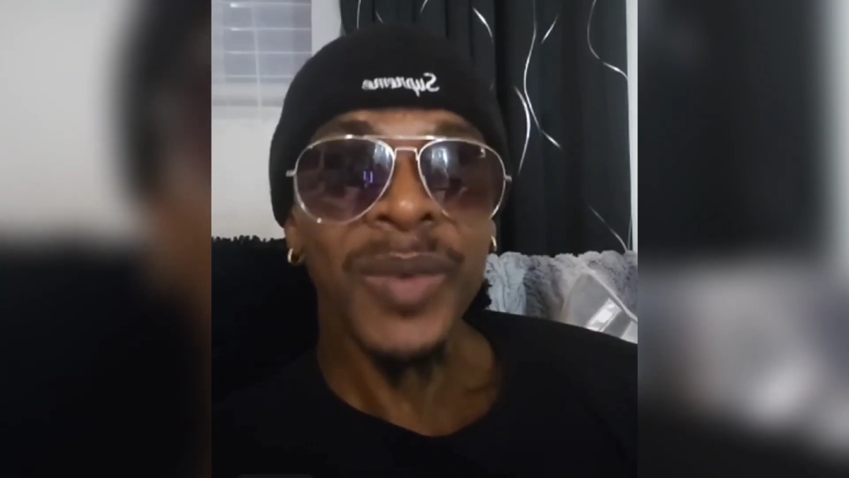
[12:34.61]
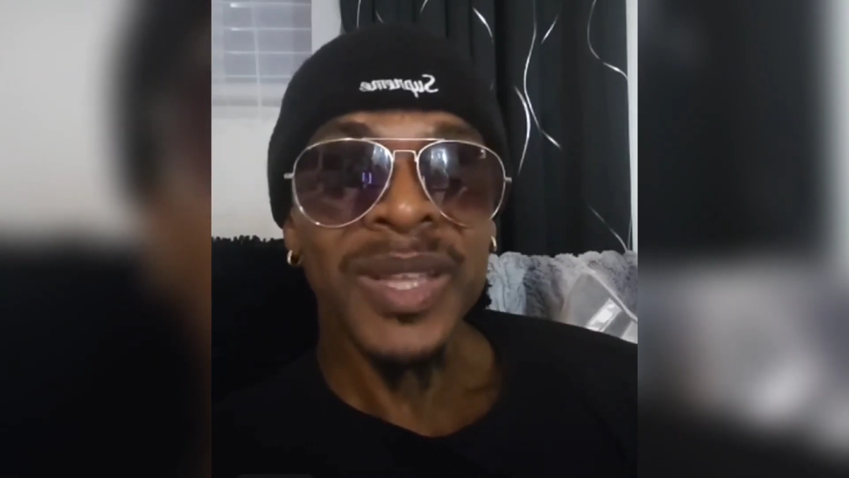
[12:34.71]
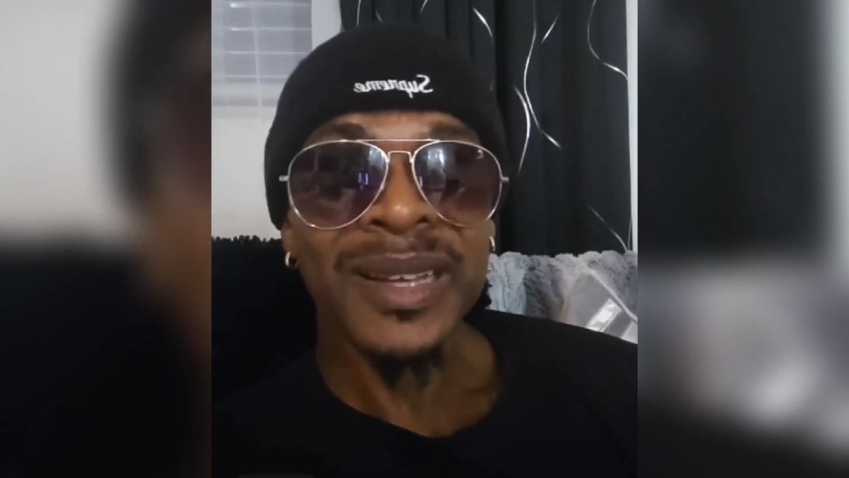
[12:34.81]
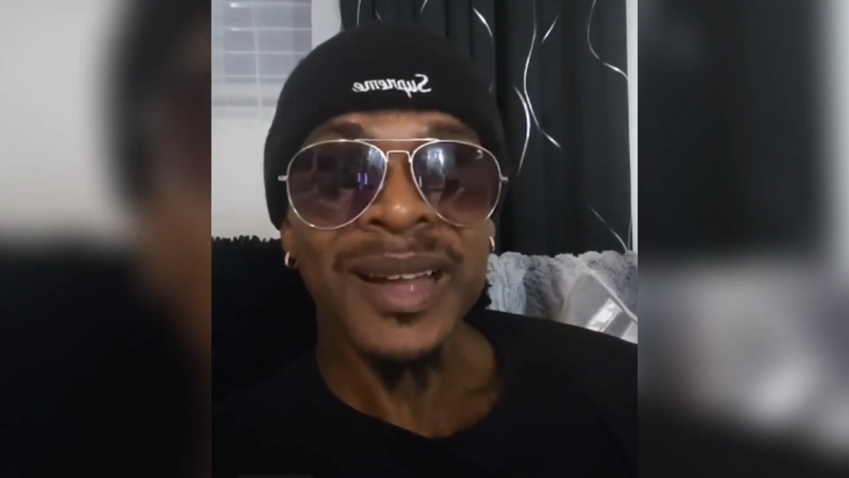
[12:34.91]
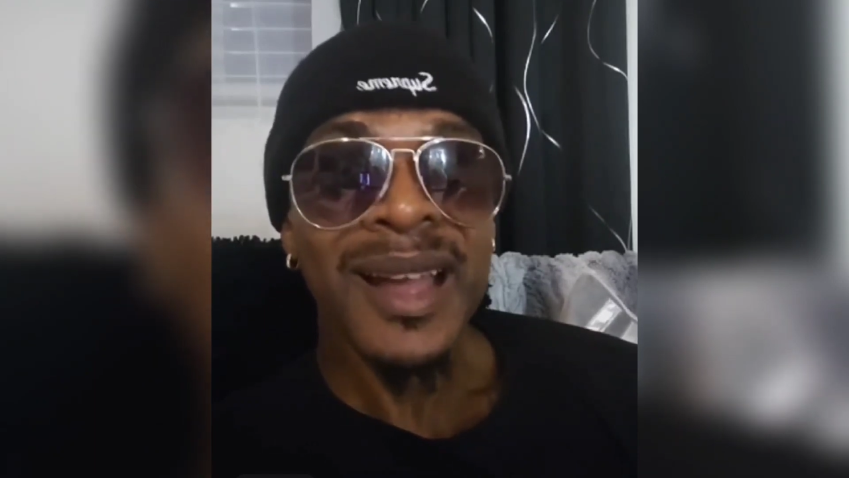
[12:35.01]

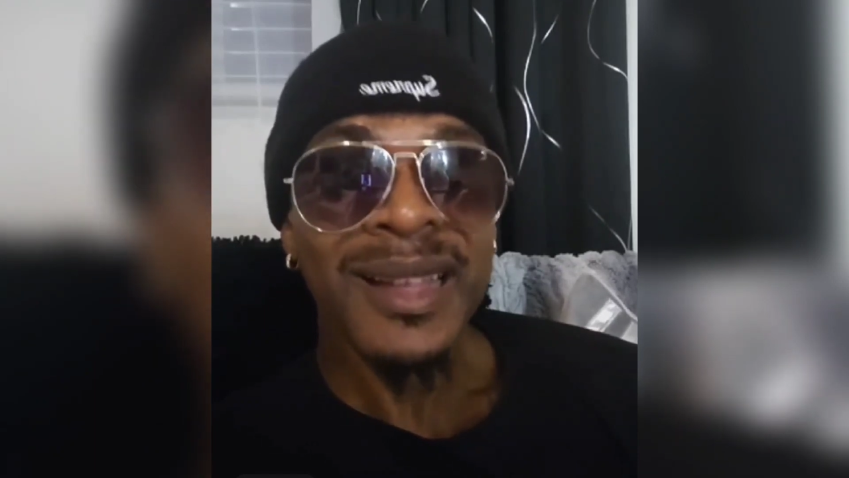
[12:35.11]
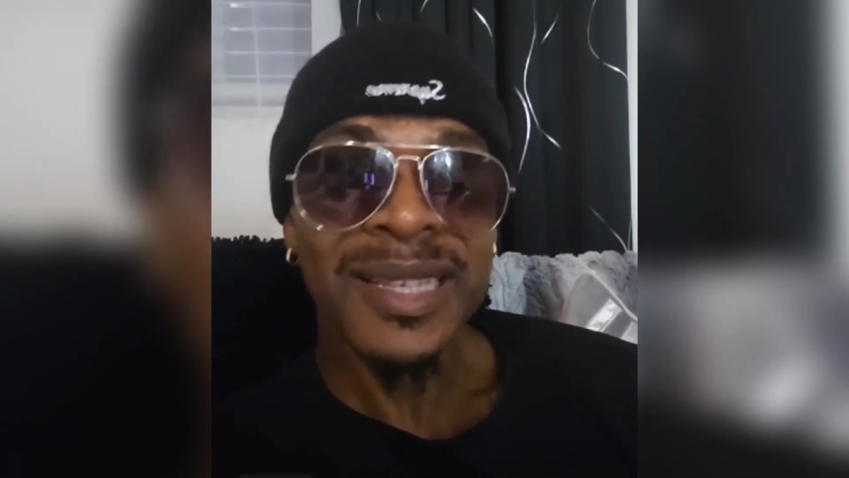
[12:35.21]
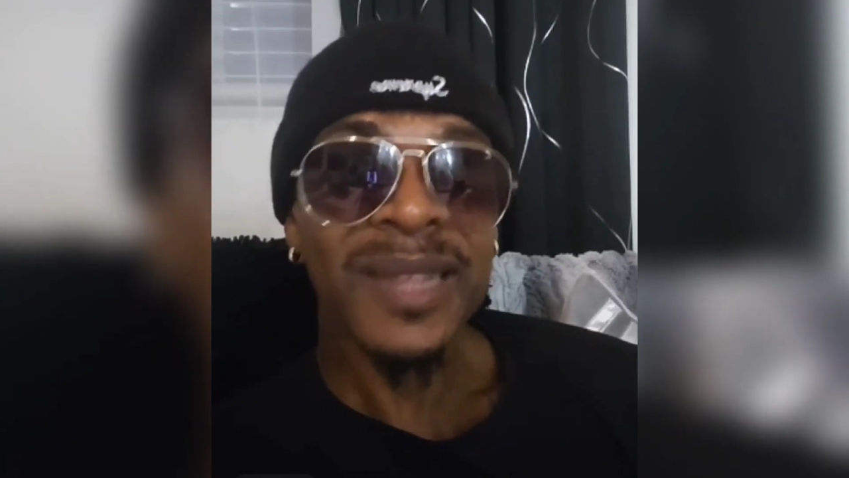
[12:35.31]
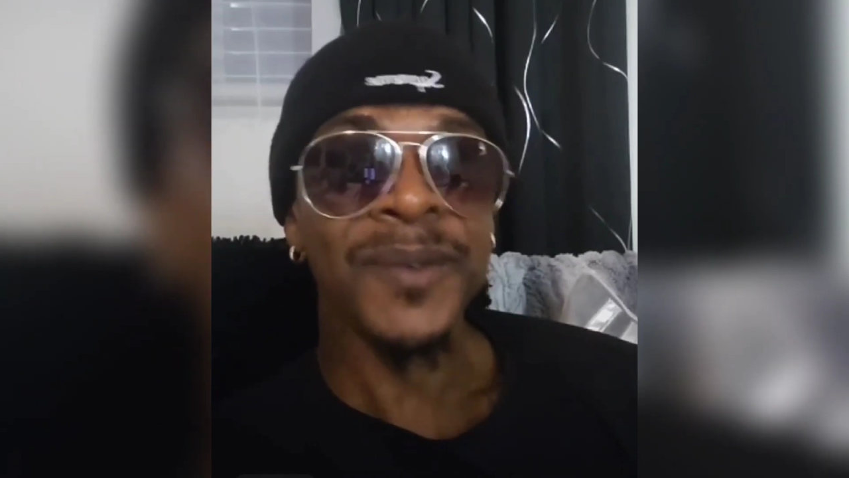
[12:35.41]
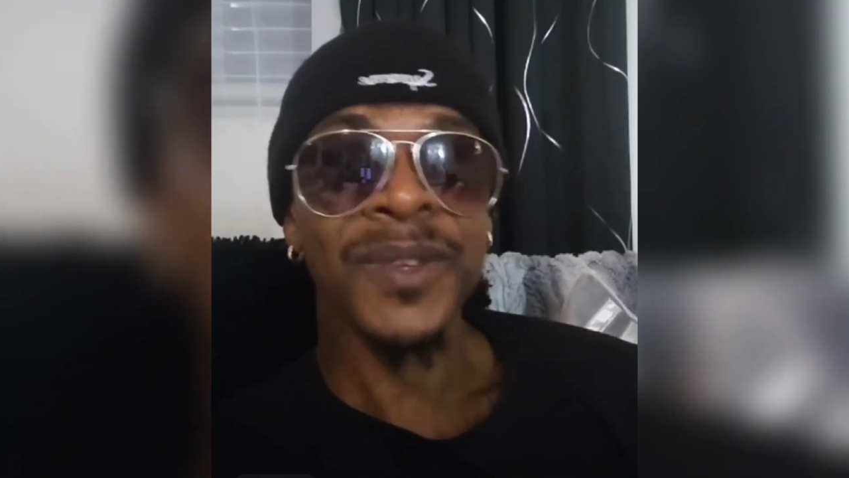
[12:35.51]
with
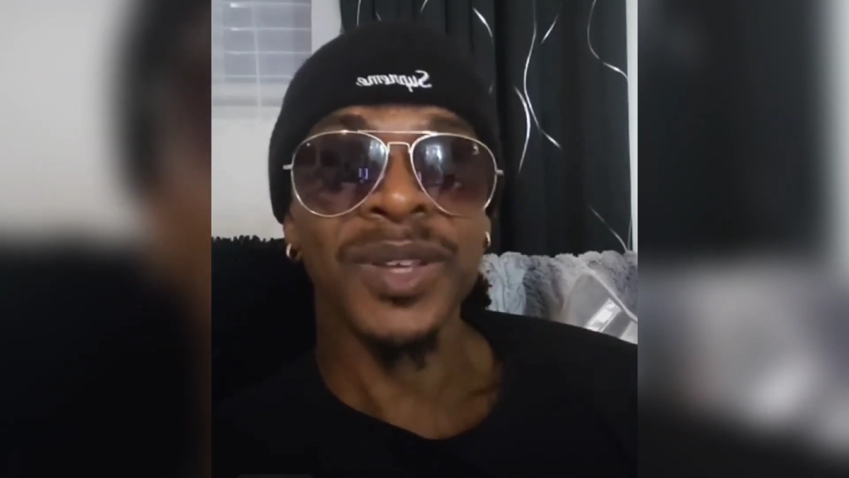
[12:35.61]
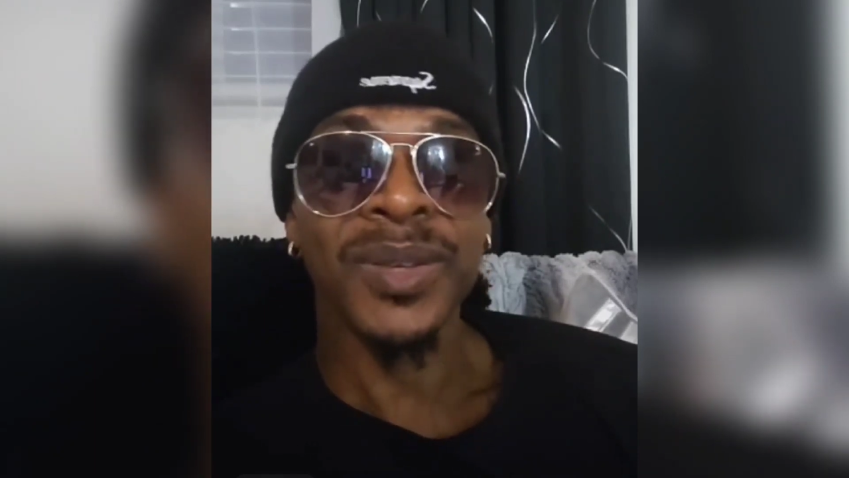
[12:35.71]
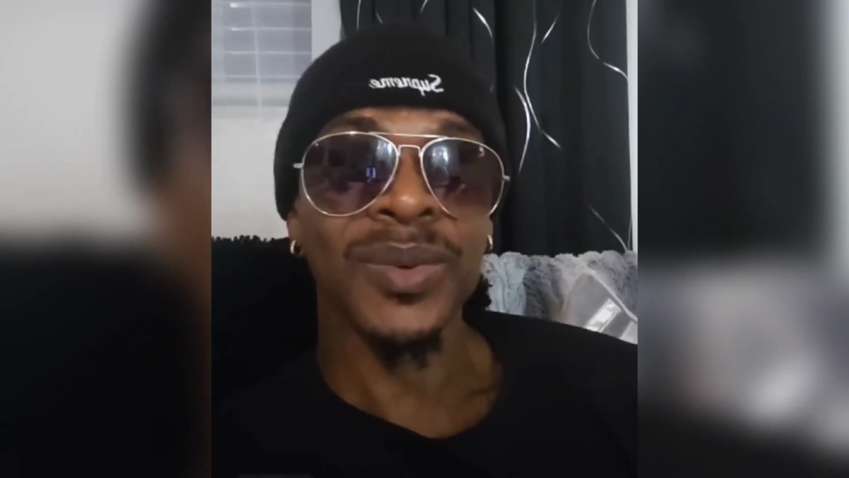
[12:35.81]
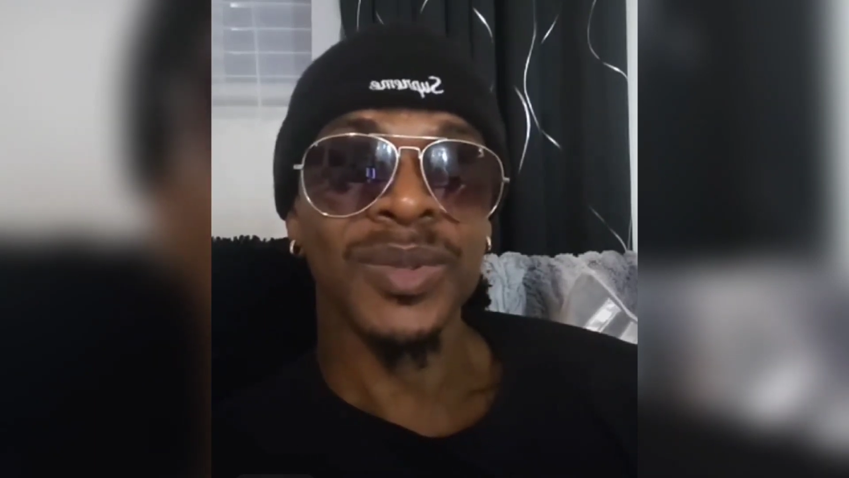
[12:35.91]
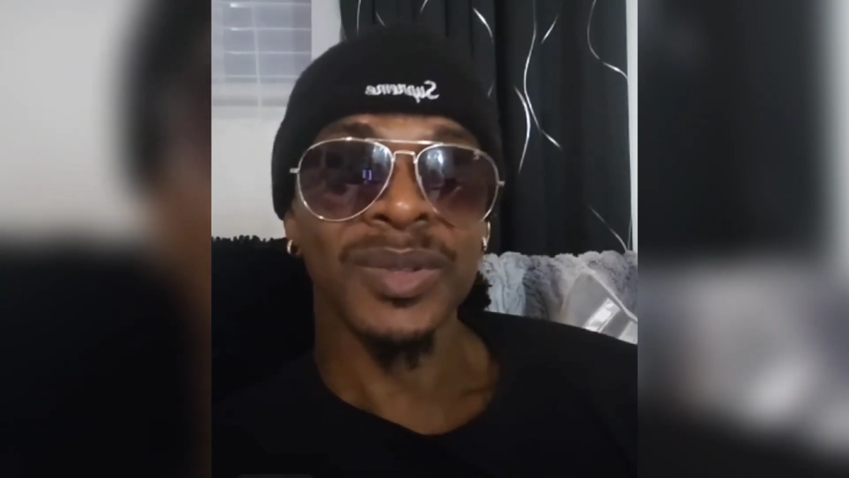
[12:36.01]
cartel for your
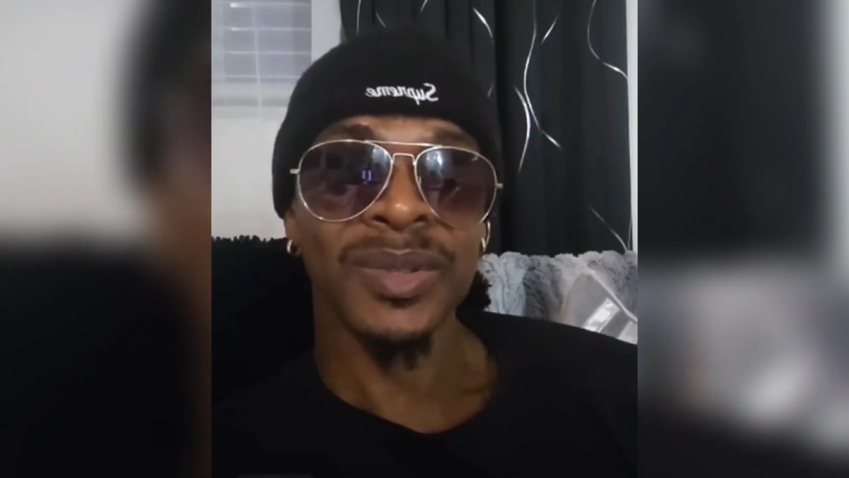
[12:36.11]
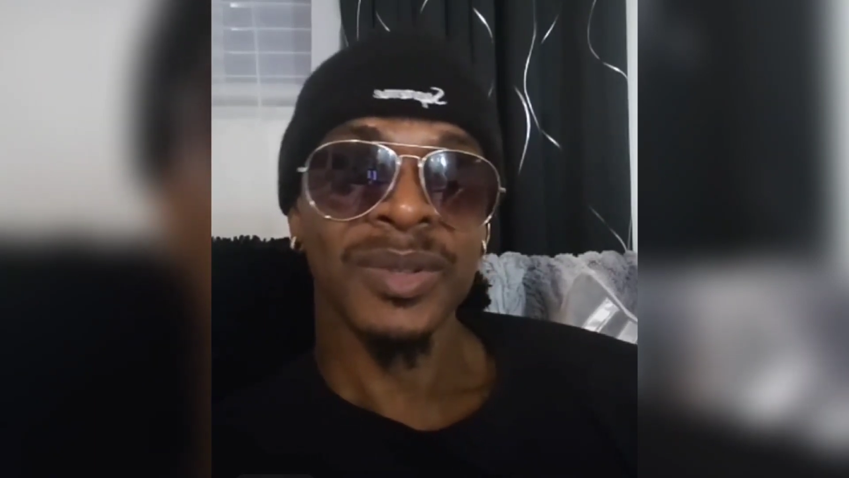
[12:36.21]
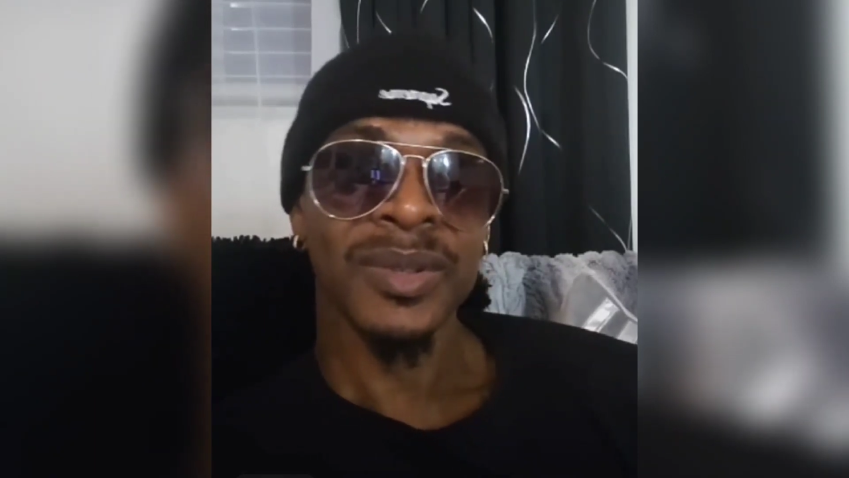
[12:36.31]
youth.